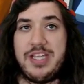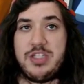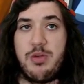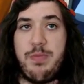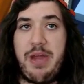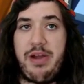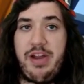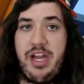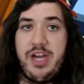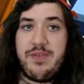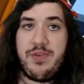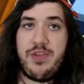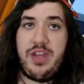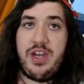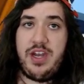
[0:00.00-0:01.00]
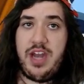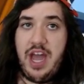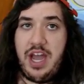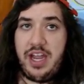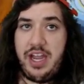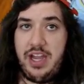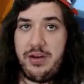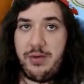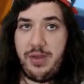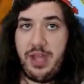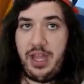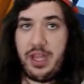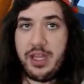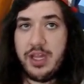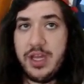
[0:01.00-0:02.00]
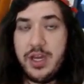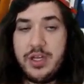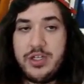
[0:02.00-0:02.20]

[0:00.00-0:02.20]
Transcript: So a Power Heater for the knockout. Okay,